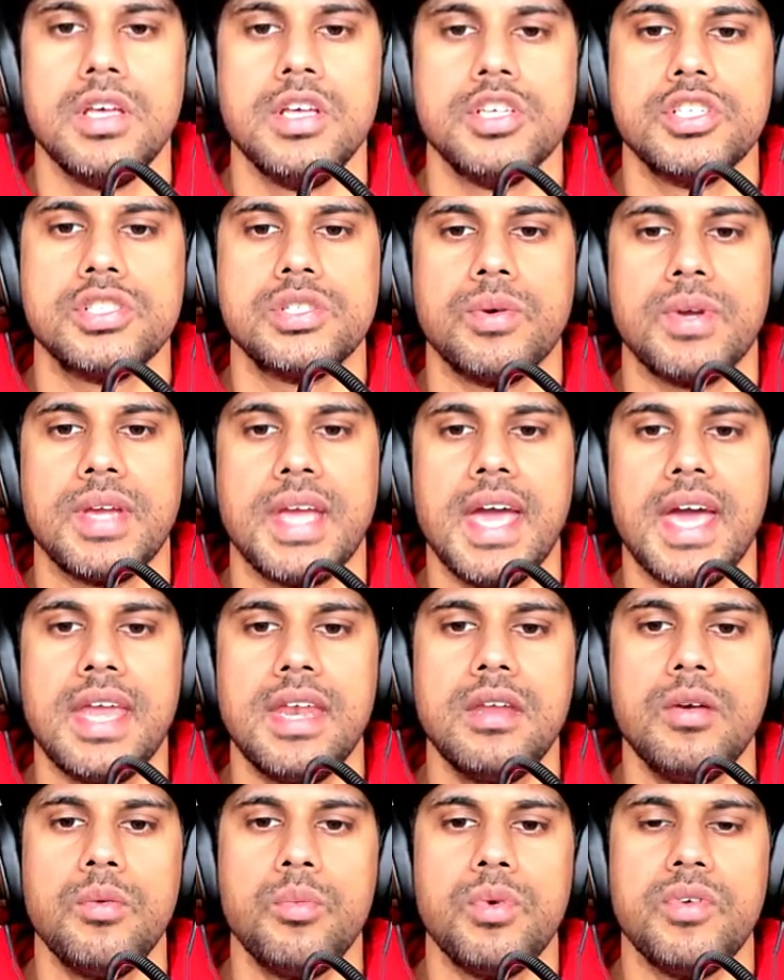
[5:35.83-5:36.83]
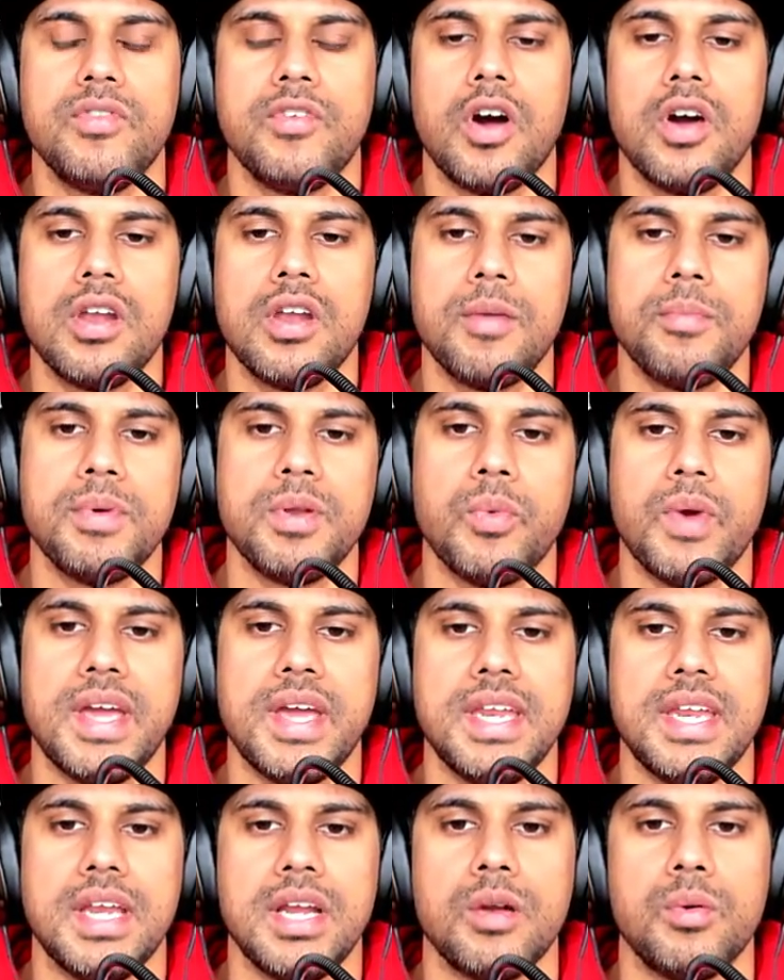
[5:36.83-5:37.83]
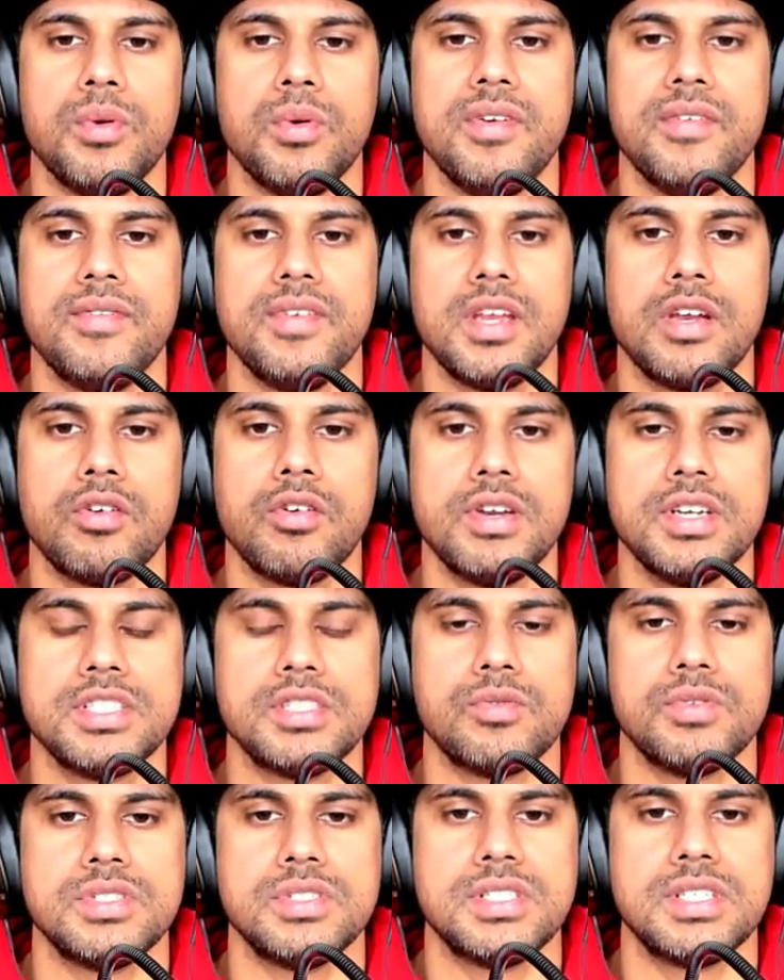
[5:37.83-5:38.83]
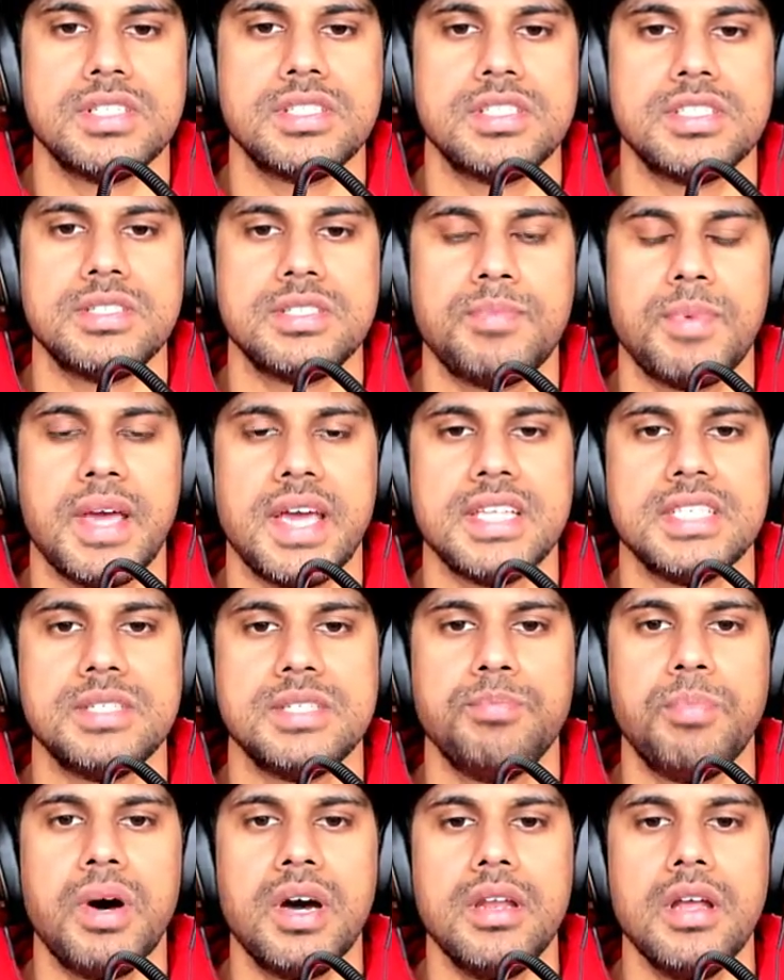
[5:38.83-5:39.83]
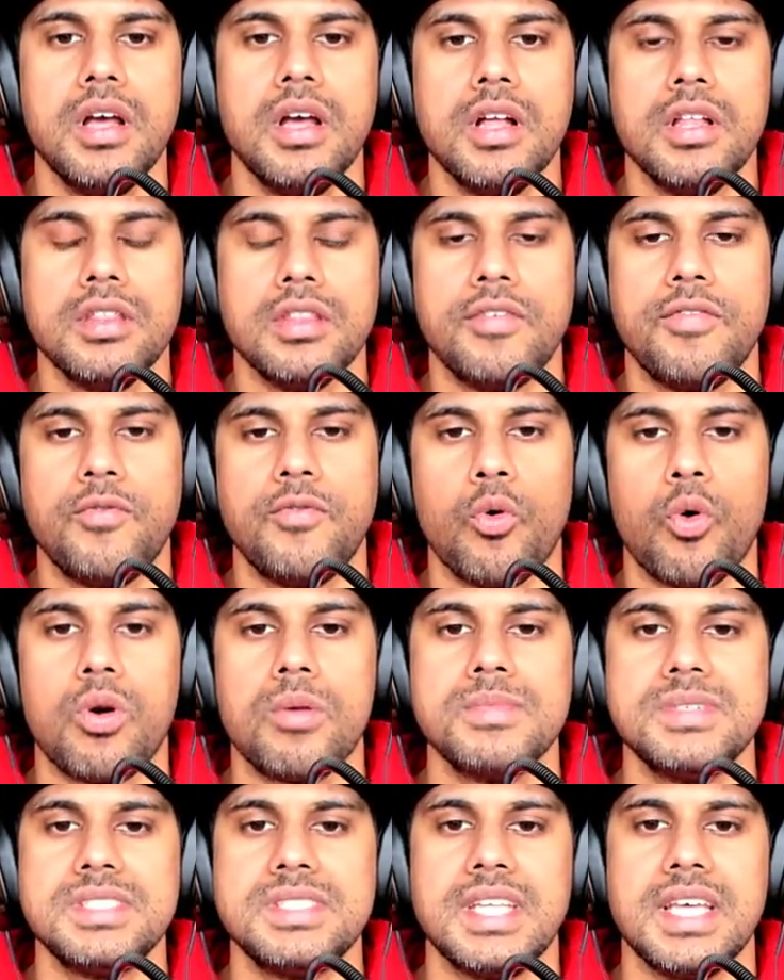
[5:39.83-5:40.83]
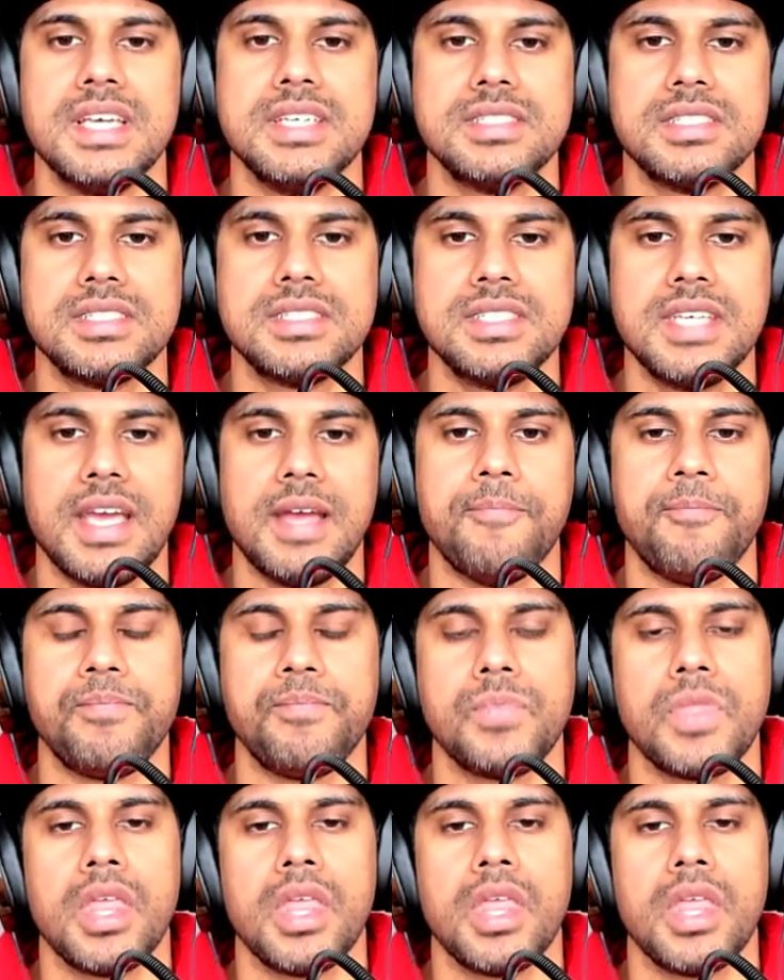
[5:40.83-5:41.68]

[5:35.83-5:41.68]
So again, we've gone up in weight here, we've increased the resistance bands, but the form stays the same